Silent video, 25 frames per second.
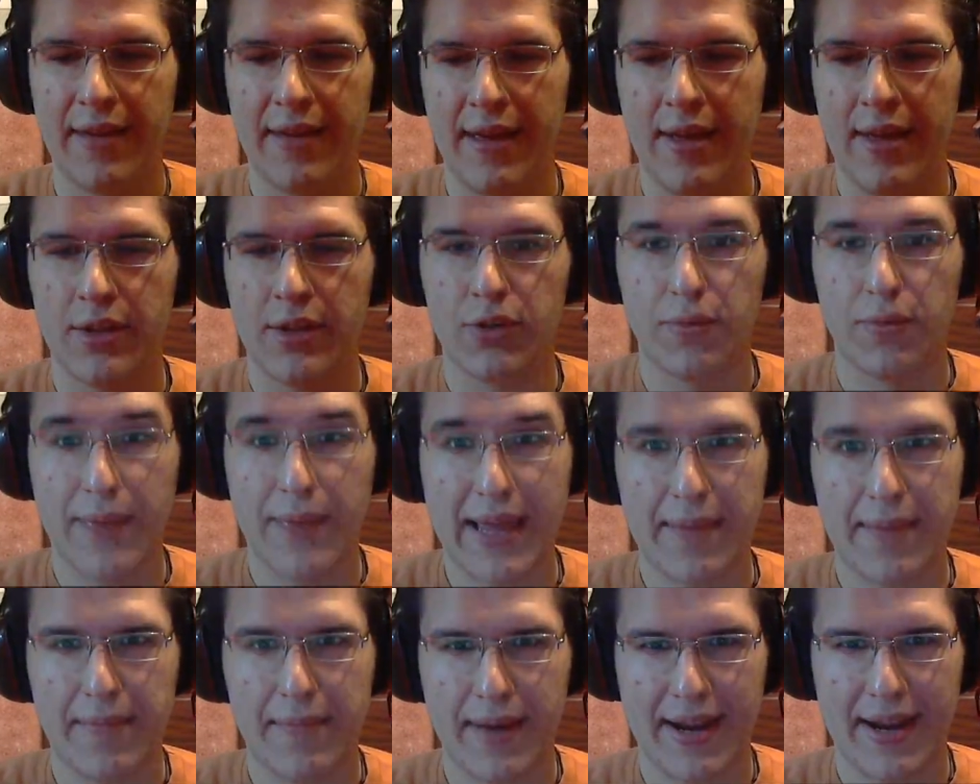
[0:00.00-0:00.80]
to
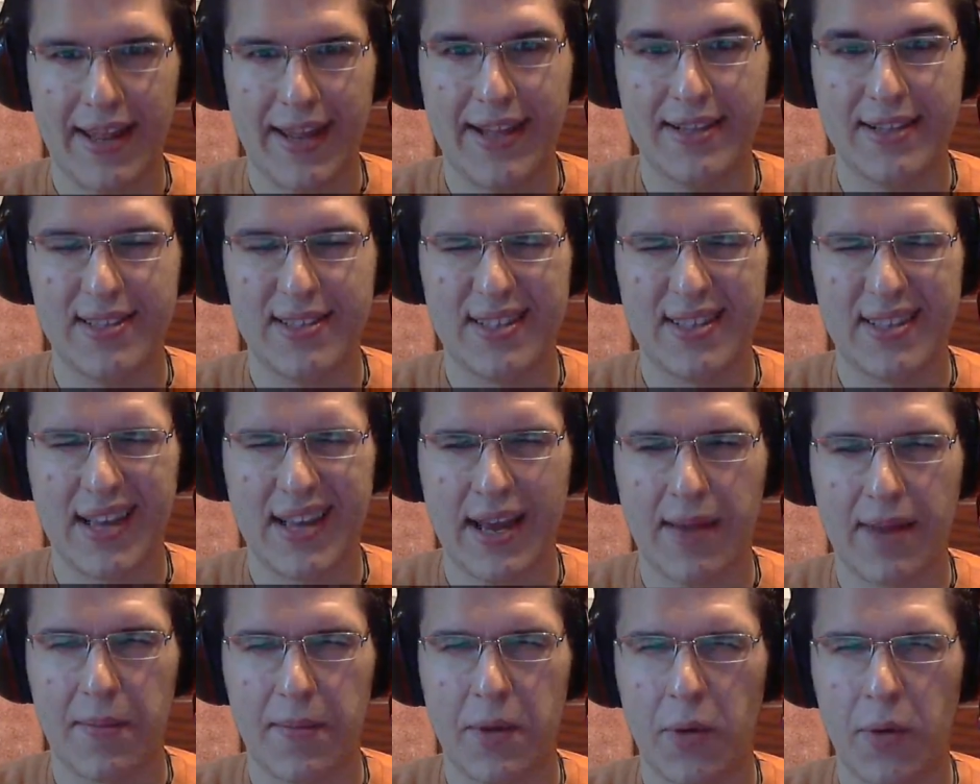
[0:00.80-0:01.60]
make money in
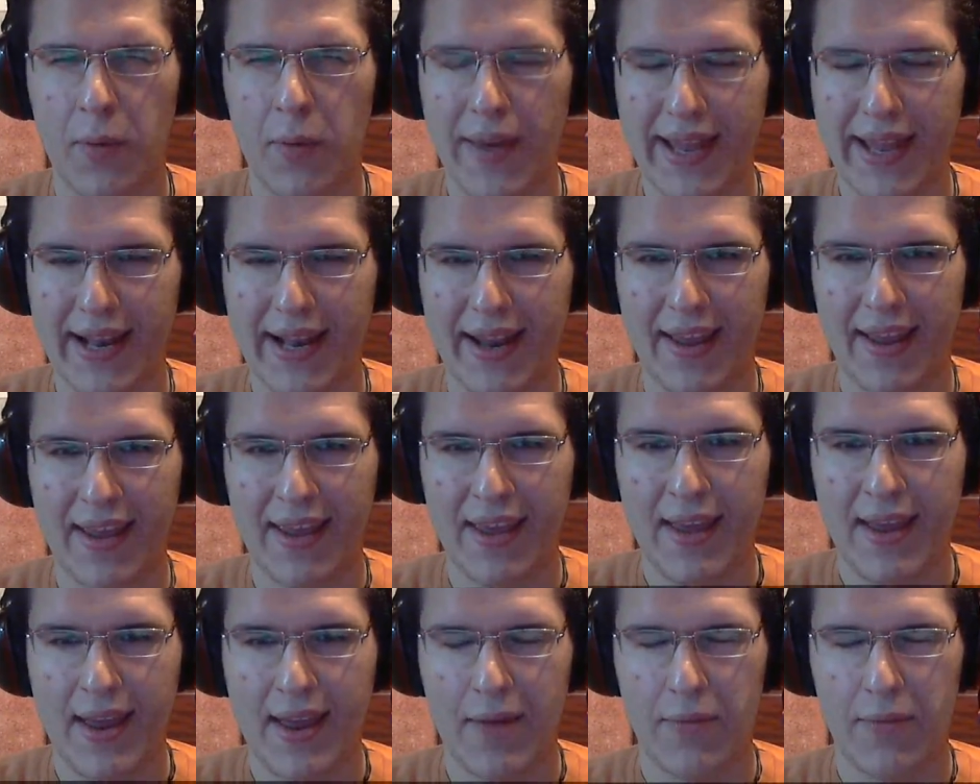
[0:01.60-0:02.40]
Skyrim quickly.
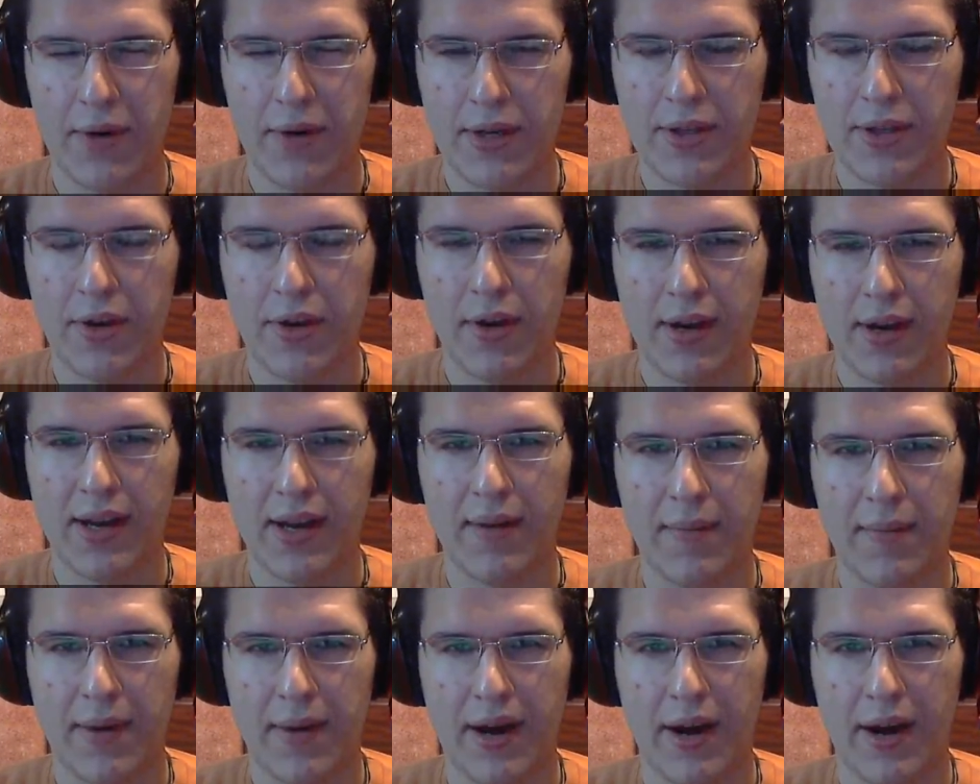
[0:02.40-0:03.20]
And we're talking
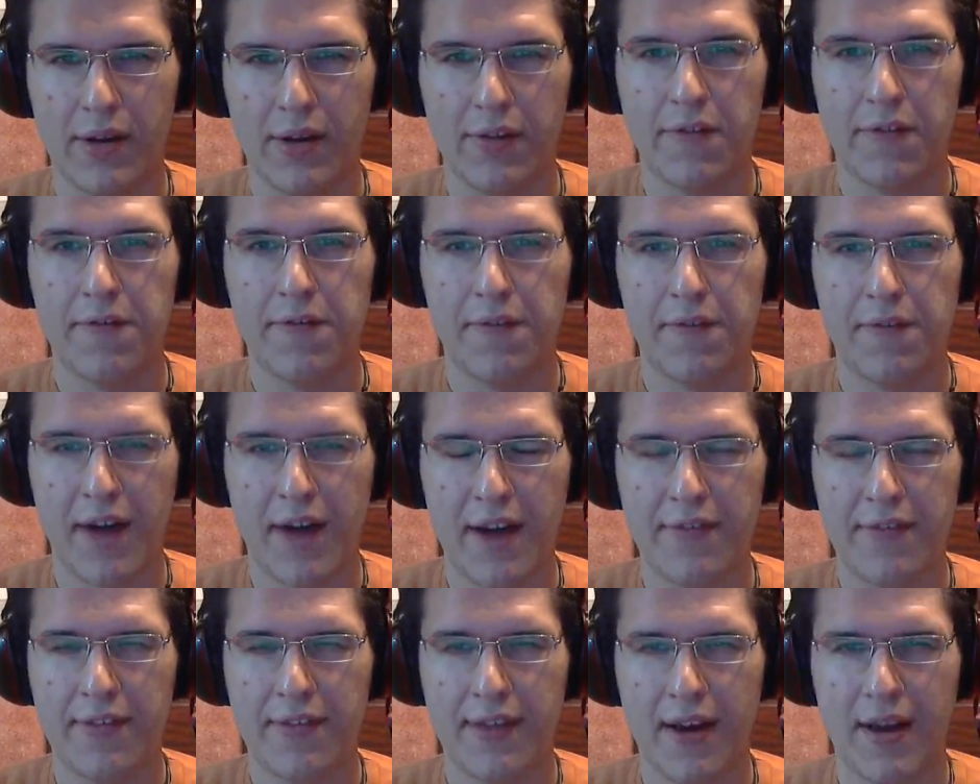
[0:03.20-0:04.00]
about
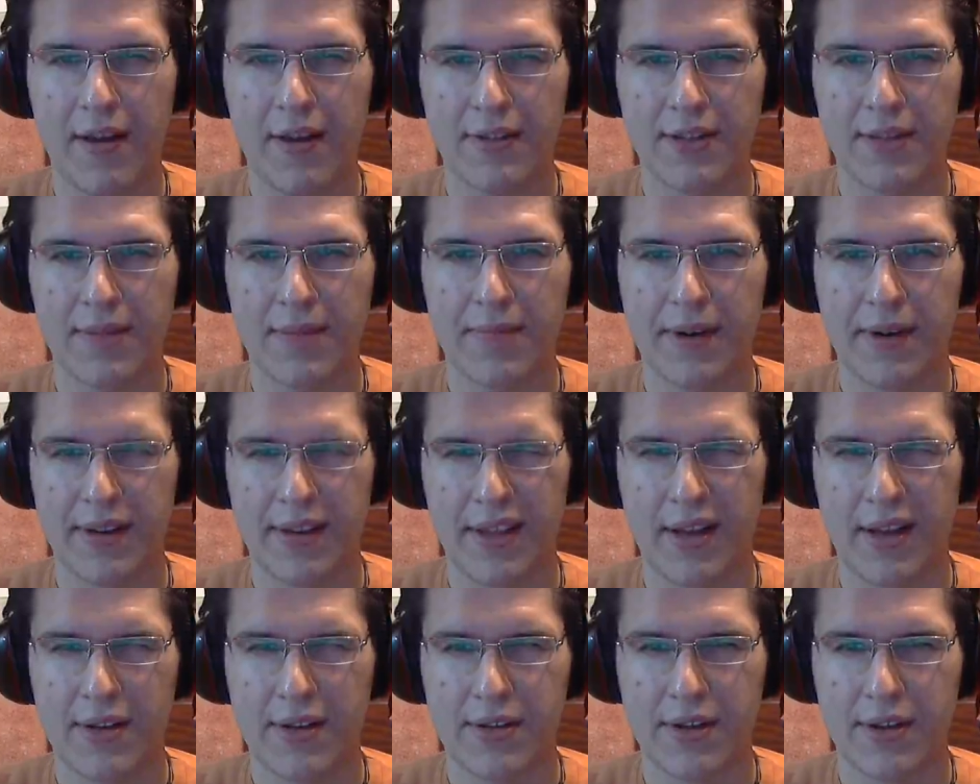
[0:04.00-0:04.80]
5,000 per
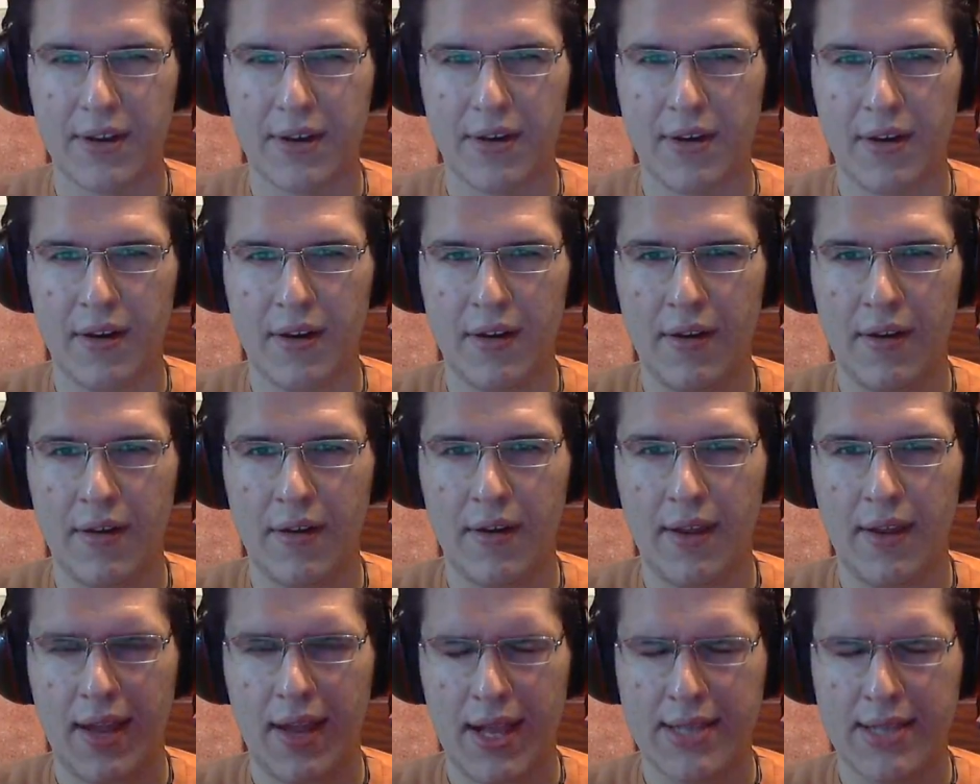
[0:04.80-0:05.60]
dungeon
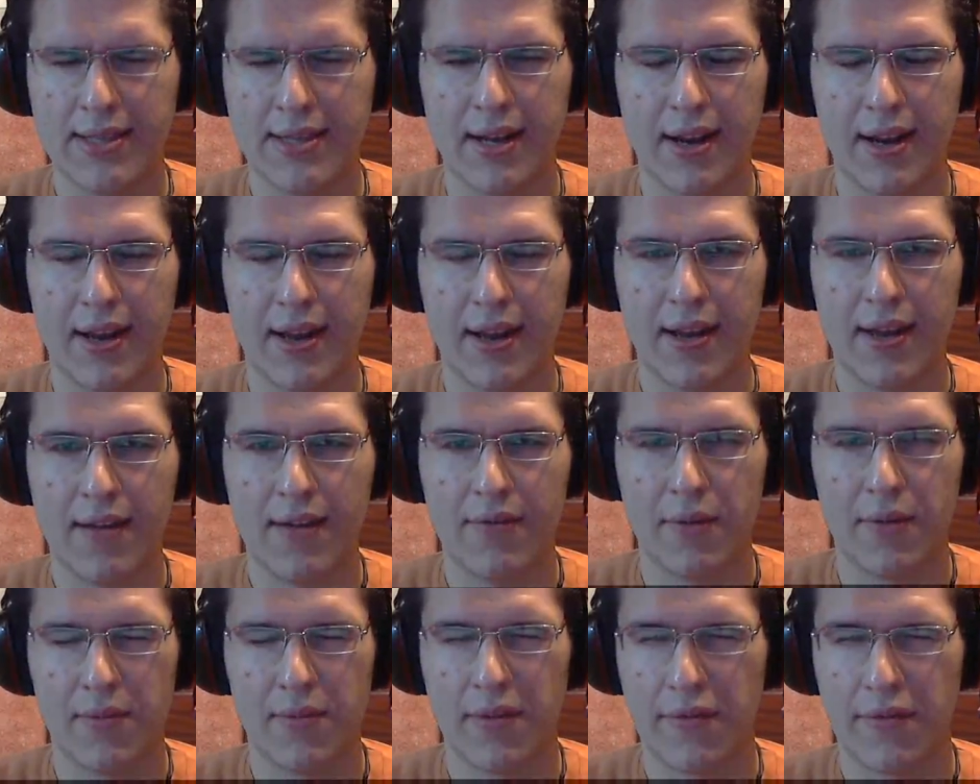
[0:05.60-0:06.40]
easily
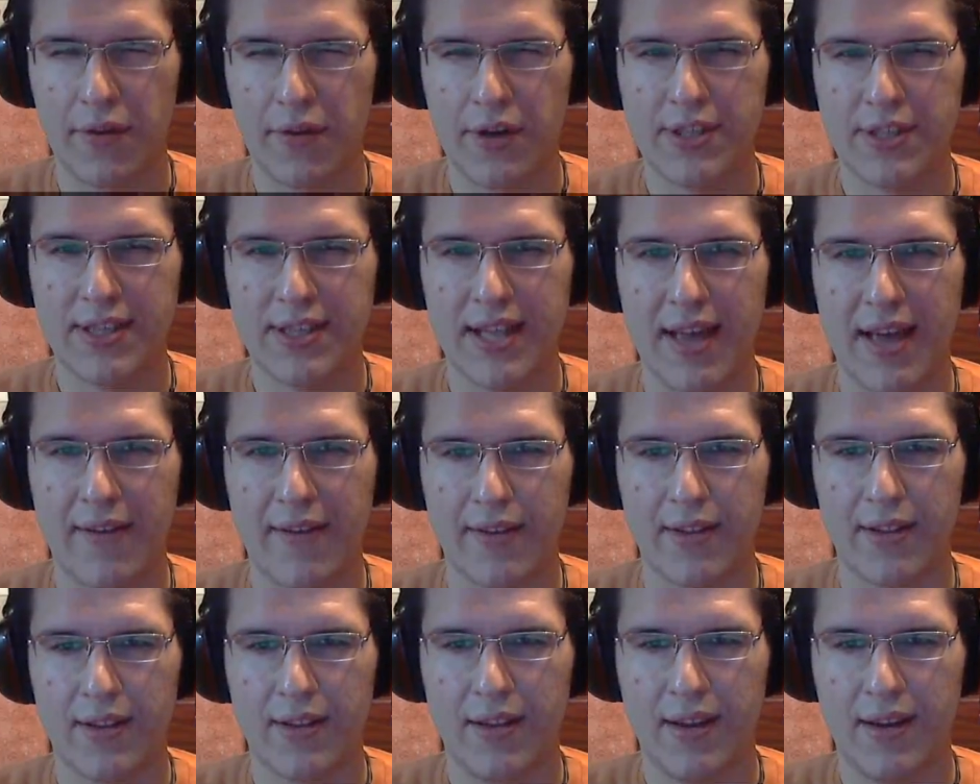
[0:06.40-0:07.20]
from the first
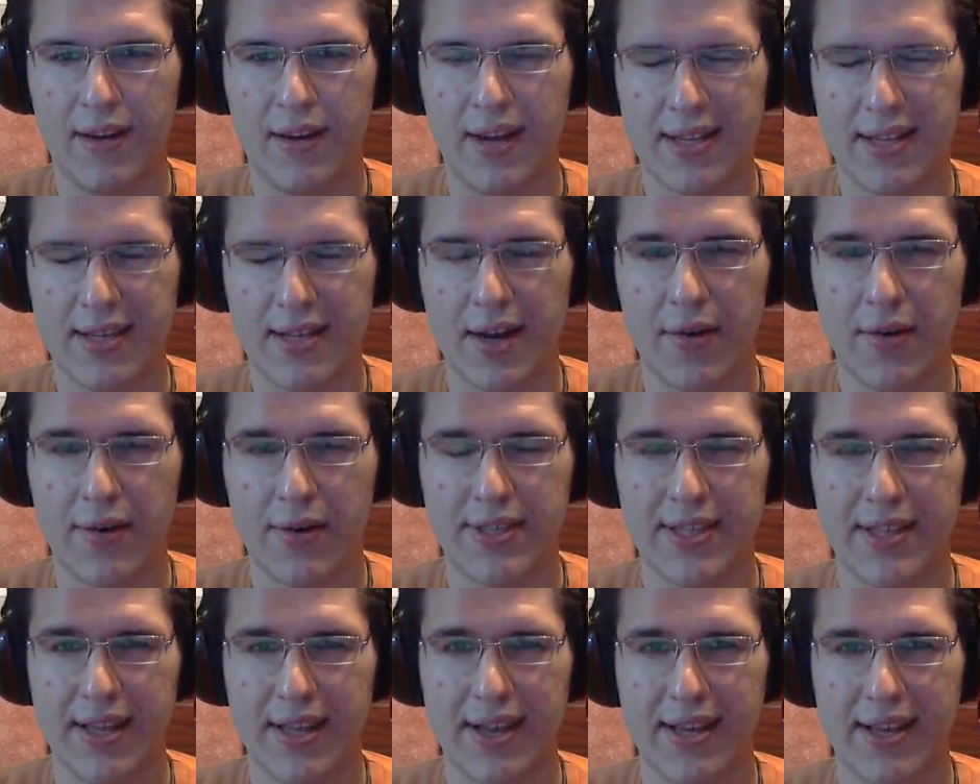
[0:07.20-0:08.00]
level. That's how
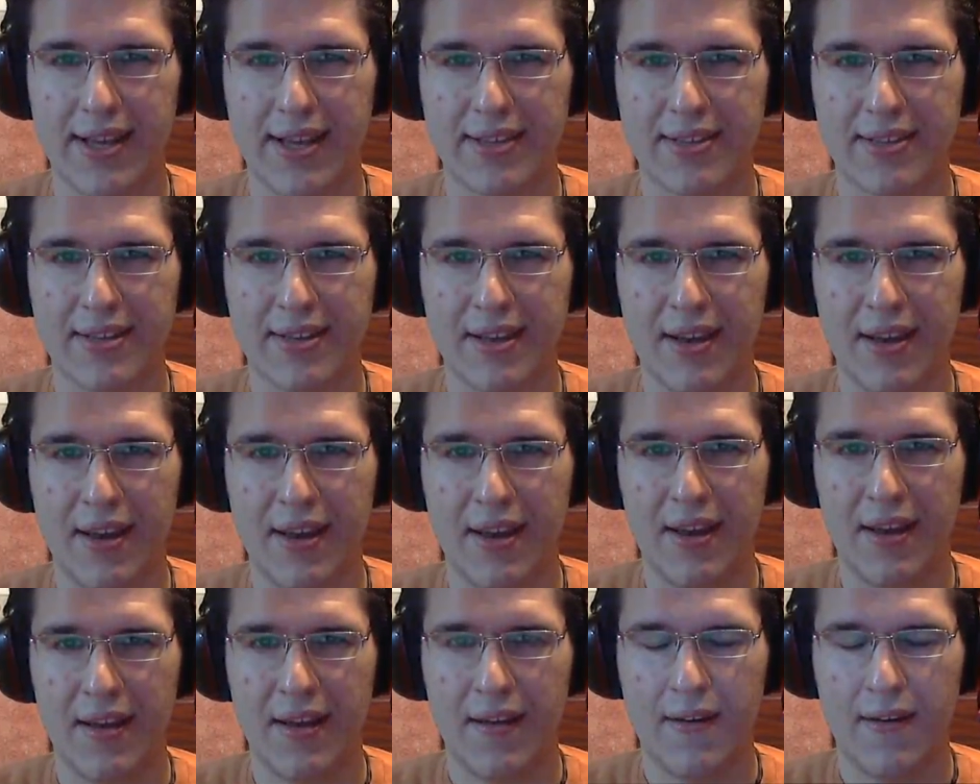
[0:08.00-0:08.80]
easy it is.
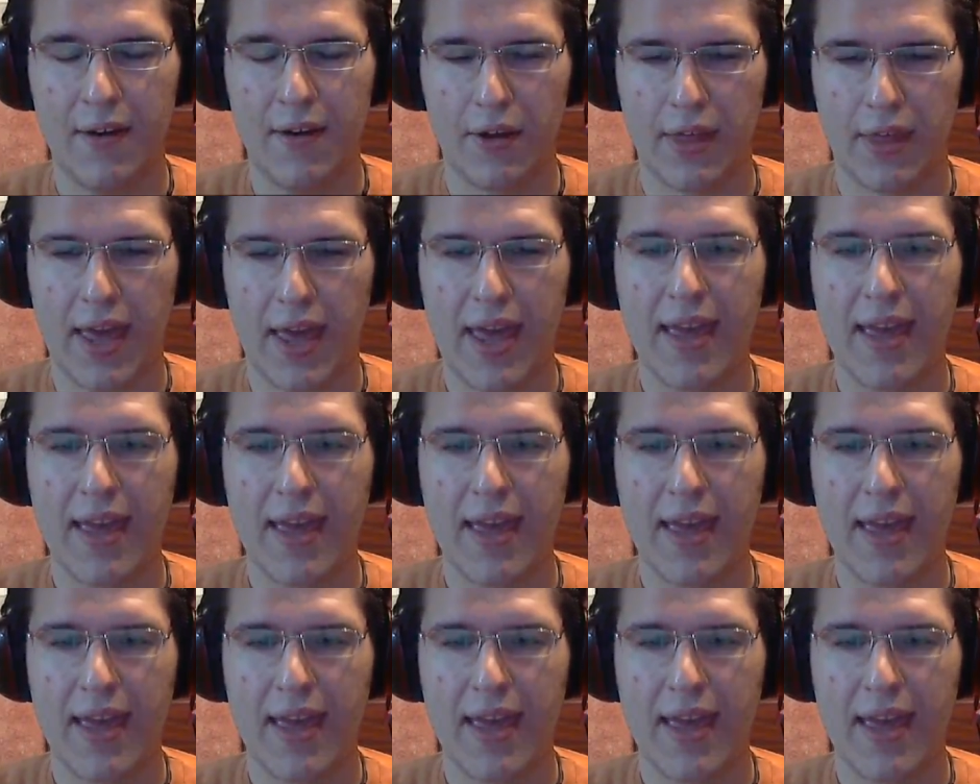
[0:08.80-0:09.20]
Okay?